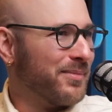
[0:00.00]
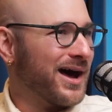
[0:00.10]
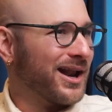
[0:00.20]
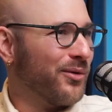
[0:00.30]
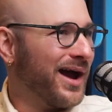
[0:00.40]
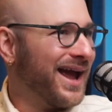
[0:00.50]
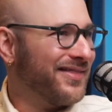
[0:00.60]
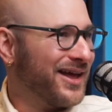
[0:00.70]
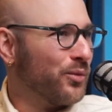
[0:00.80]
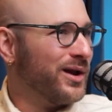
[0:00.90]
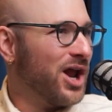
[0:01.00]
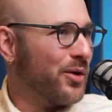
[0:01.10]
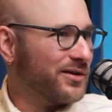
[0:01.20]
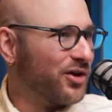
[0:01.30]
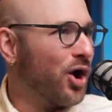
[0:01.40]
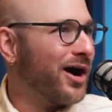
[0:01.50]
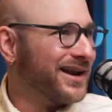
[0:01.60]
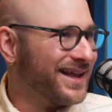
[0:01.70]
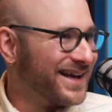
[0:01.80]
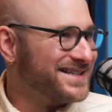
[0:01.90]
bottle away, and then when Noah's gone,
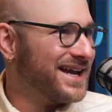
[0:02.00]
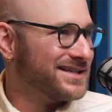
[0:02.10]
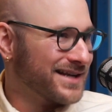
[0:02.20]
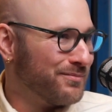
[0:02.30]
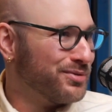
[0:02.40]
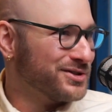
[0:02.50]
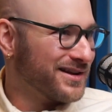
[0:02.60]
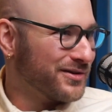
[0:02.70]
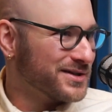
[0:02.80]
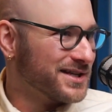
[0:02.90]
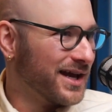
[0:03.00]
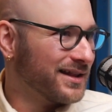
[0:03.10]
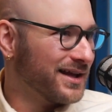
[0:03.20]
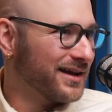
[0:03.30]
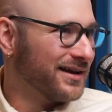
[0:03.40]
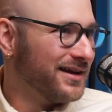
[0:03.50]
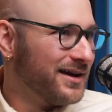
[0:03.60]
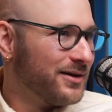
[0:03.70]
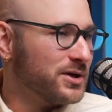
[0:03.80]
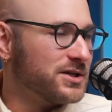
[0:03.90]
he like takes it out and puts it in the recycling.
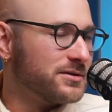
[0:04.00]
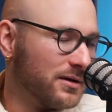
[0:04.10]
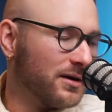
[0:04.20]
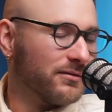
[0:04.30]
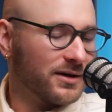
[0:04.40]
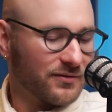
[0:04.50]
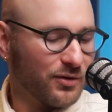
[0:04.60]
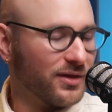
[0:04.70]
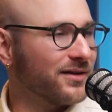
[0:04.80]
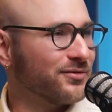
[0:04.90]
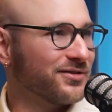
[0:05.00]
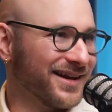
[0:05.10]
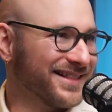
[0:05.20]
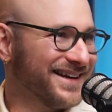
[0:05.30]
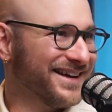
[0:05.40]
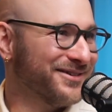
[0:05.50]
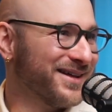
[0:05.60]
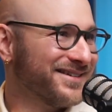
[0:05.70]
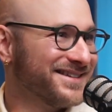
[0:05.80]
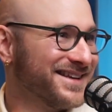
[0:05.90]
Which you know, whatever you think of recycling and
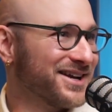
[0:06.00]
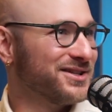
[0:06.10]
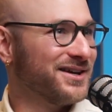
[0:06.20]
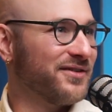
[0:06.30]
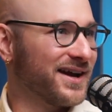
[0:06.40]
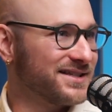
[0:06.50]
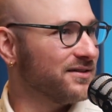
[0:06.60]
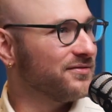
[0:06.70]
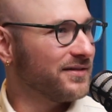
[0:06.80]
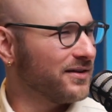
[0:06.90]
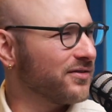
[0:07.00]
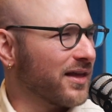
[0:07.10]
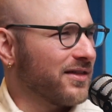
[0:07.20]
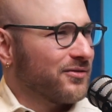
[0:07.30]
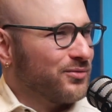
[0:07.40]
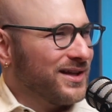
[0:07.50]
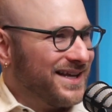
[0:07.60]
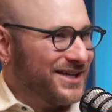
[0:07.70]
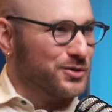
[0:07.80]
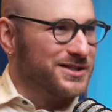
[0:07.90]
whether it's actually effective, it's like this really
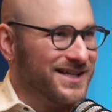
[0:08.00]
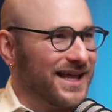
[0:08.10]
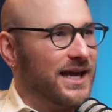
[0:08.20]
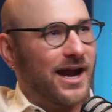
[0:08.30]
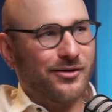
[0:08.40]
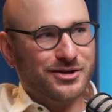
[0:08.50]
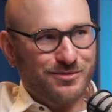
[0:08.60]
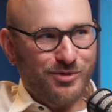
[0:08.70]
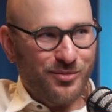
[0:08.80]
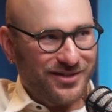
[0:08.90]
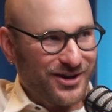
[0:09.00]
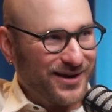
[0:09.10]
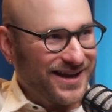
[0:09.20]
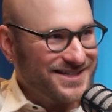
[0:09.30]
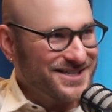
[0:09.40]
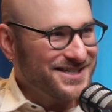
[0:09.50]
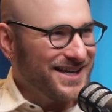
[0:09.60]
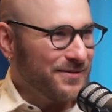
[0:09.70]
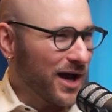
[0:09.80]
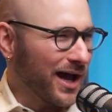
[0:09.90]
interesting like character yeah. moment that we get to see
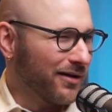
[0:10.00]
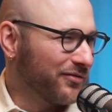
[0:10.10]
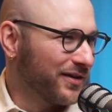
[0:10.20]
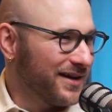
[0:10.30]
him kind of